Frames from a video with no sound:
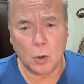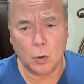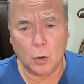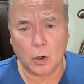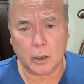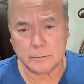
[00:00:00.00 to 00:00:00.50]

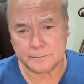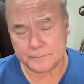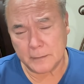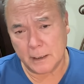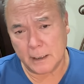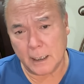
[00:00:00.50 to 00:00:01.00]
or
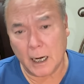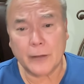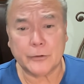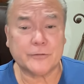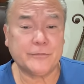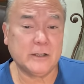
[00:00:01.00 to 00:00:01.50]

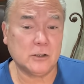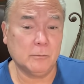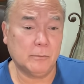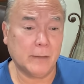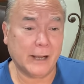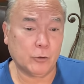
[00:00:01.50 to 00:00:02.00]
other fecal
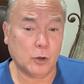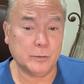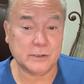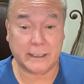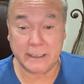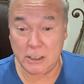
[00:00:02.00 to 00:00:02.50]

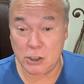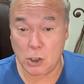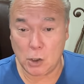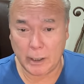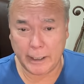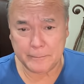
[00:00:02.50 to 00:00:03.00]
microbes like E.
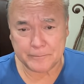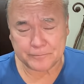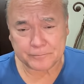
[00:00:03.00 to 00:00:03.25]
coli.